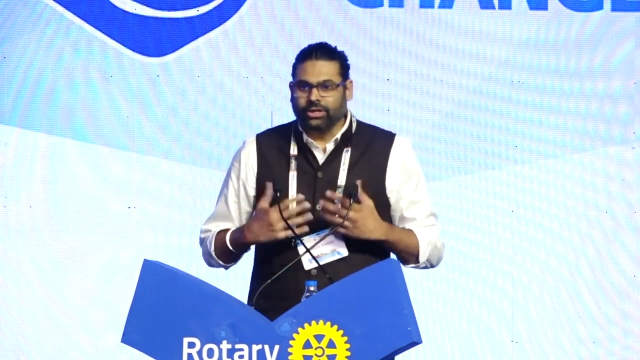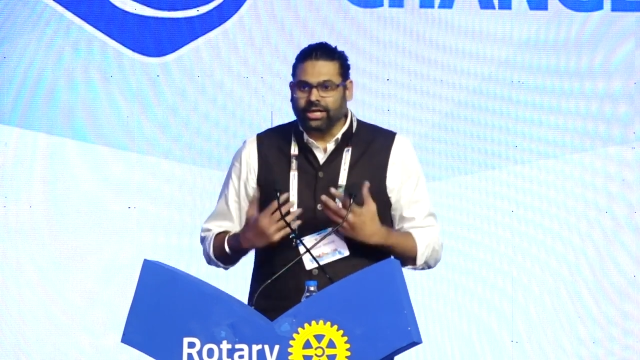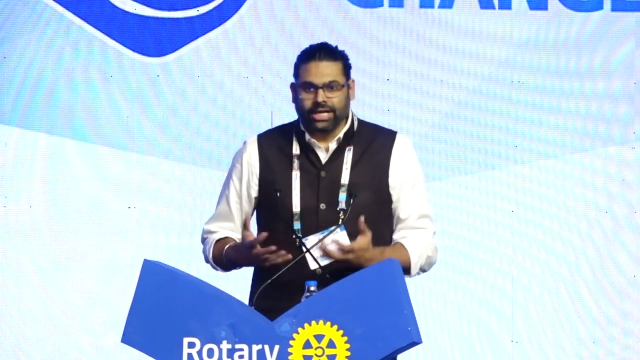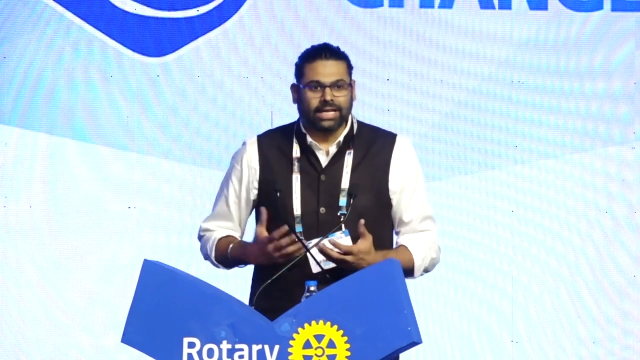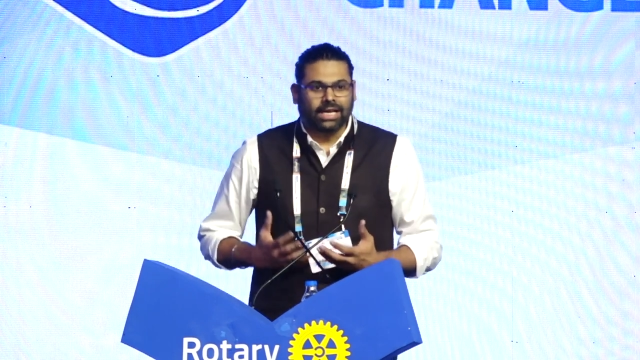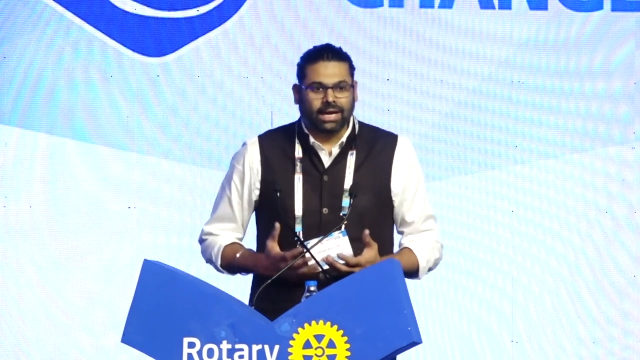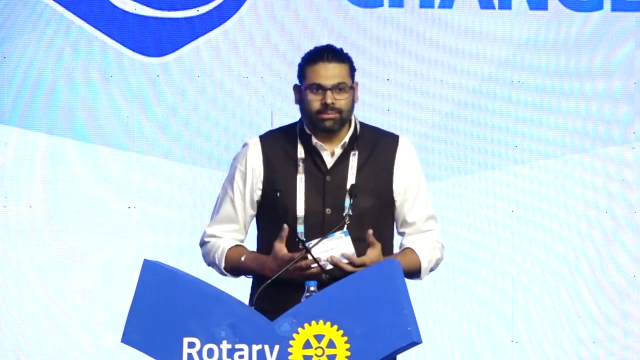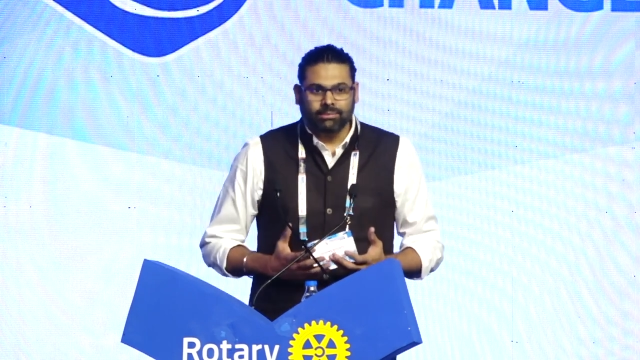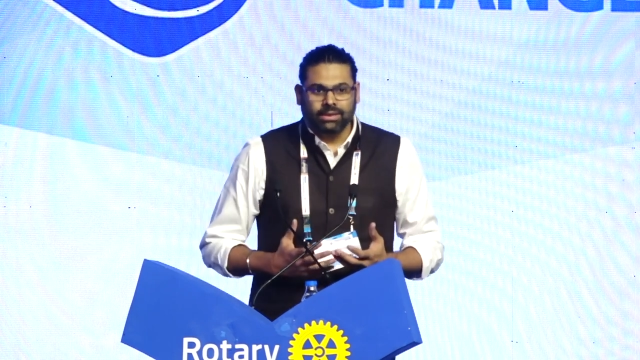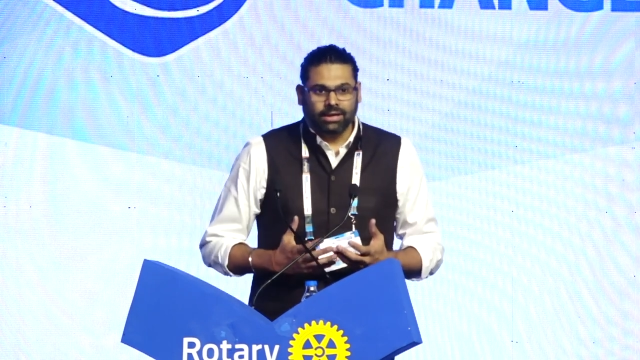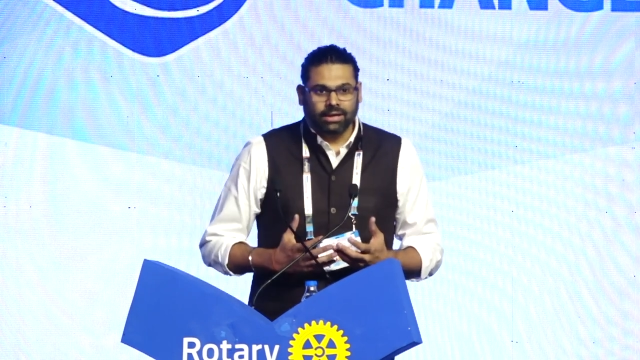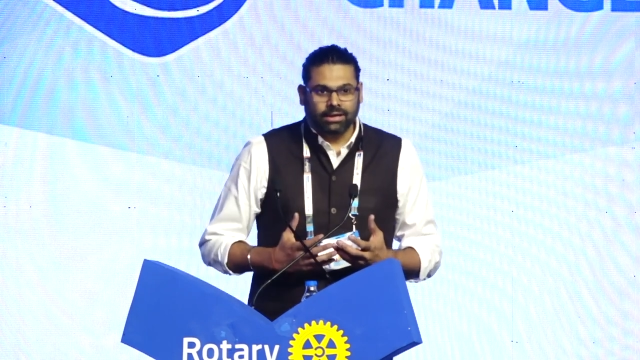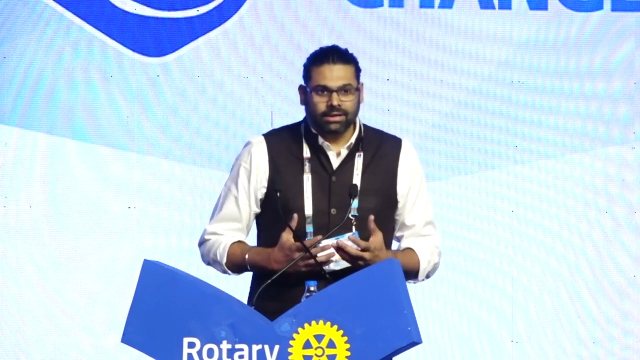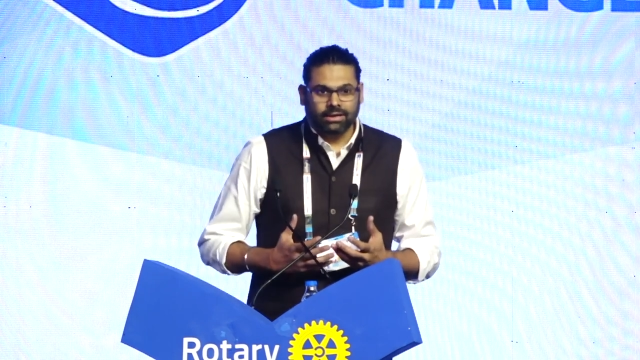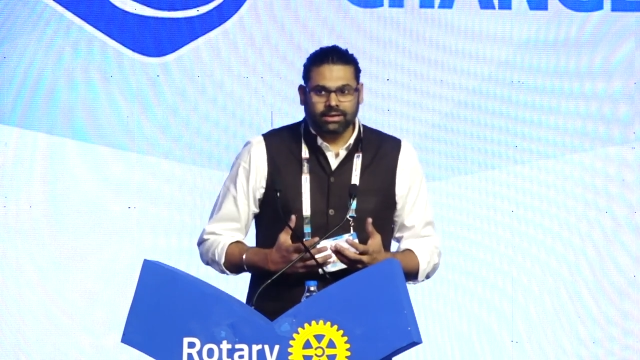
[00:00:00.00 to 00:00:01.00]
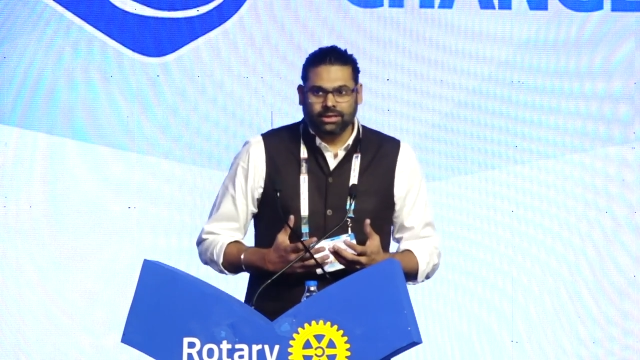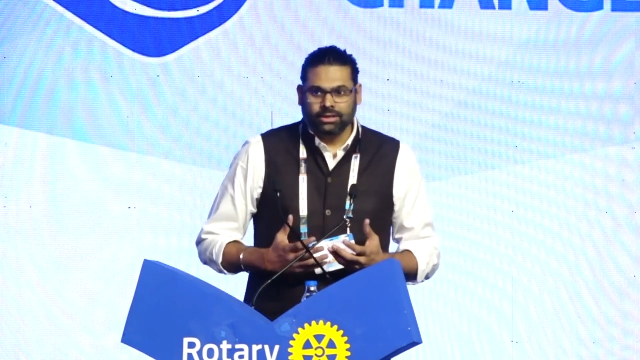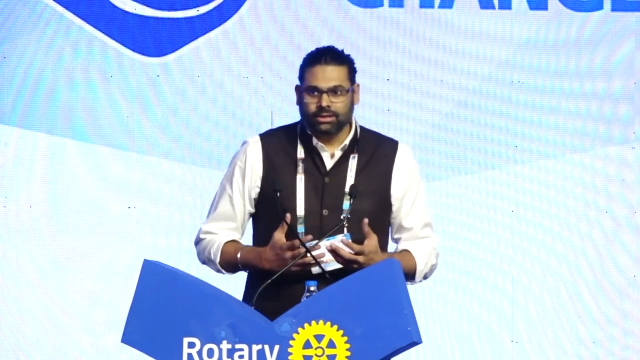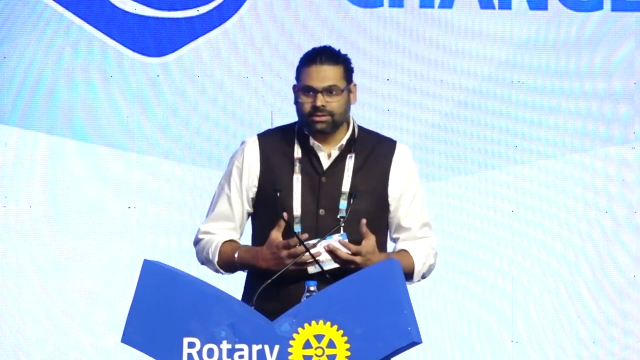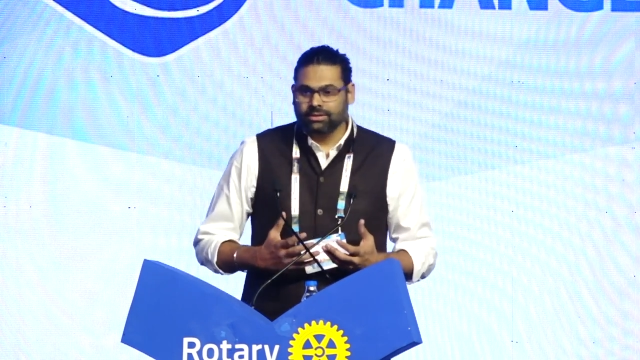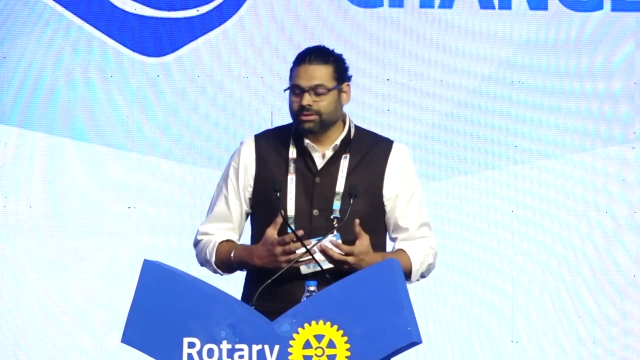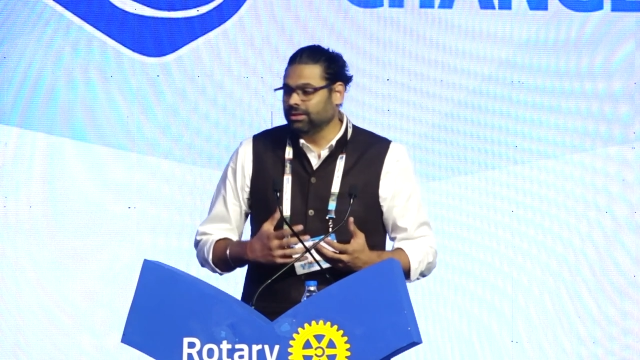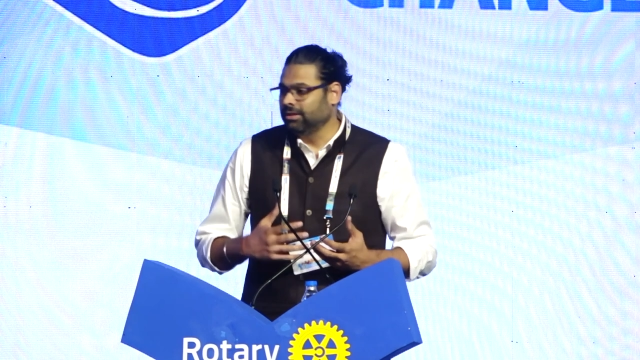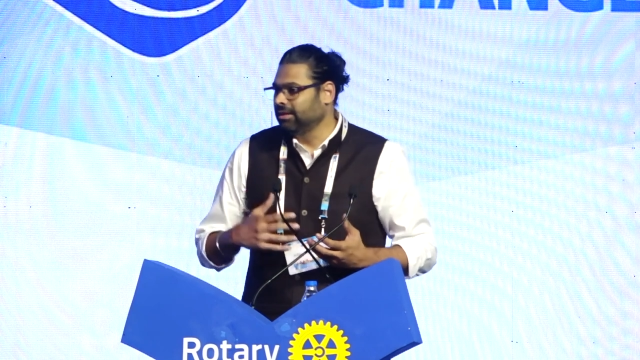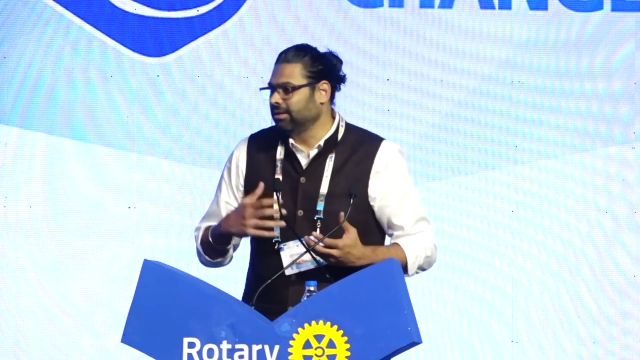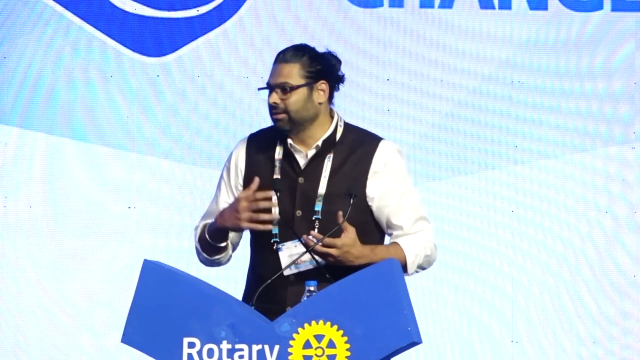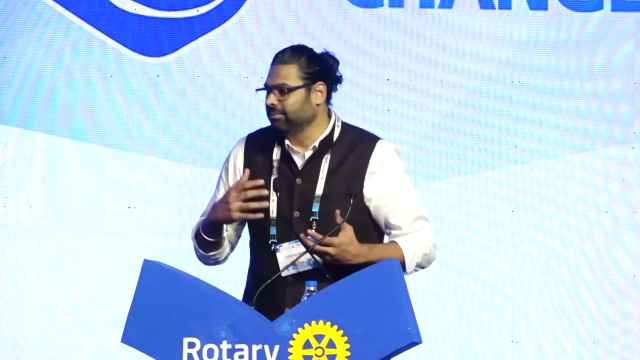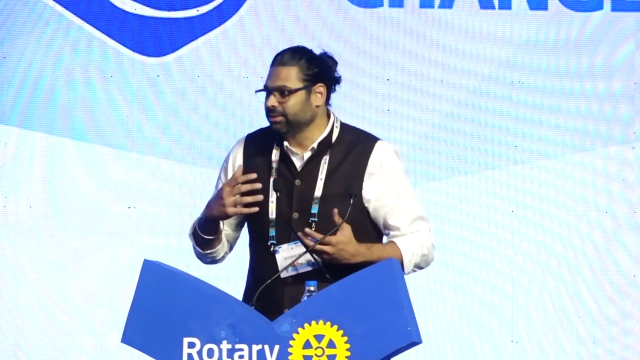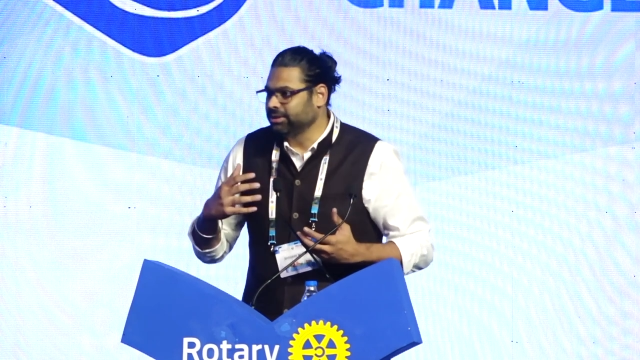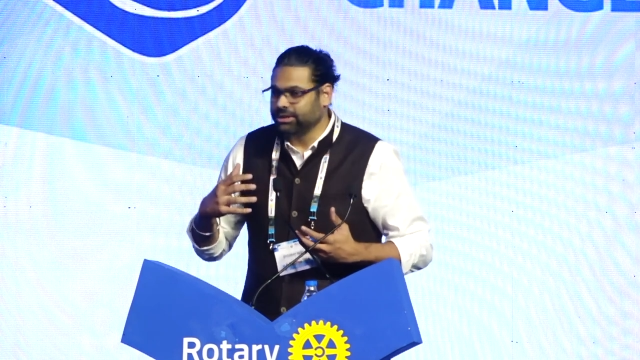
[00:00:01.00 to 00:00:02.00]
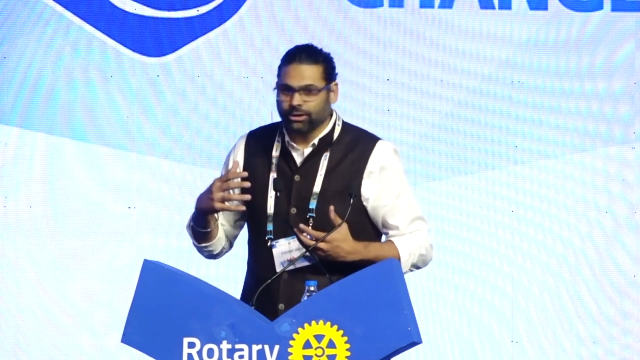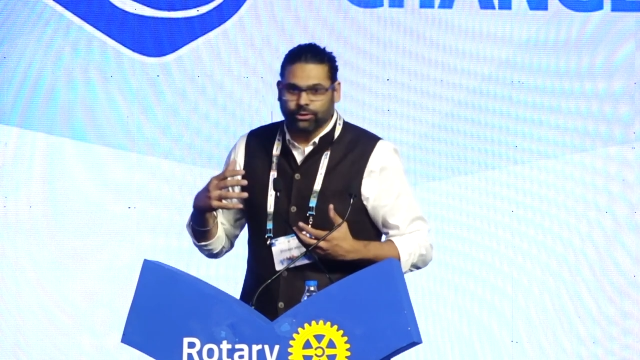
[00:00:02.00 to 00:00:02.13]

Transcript: Inamdar, Mr.